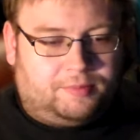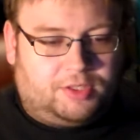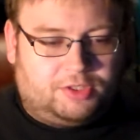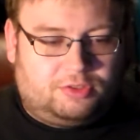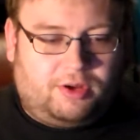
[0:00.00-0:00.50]

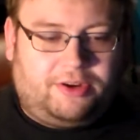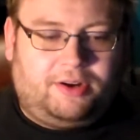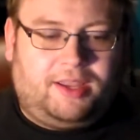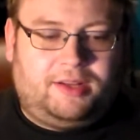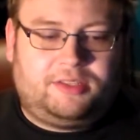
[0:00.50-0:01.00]
Ghost
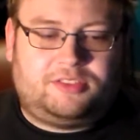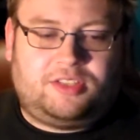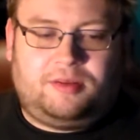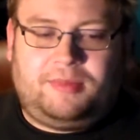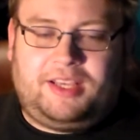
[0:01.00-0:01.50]
Rider and
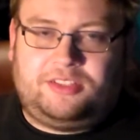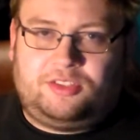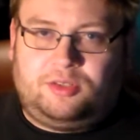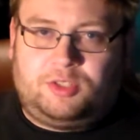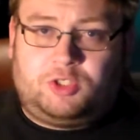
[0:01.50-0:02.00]

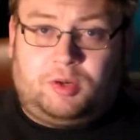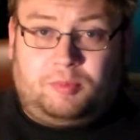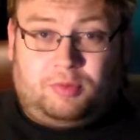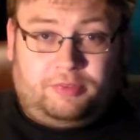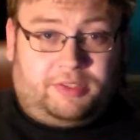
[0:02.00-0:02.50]
Stuntmaster,
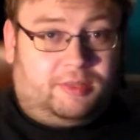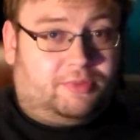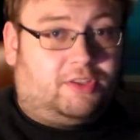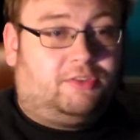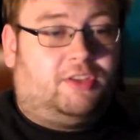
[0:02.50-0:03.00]
proving
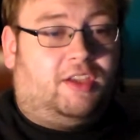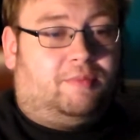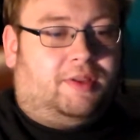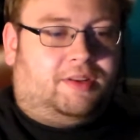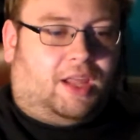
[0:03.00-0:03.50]
himself to
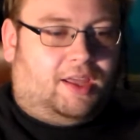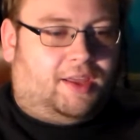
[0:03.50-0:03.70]
have been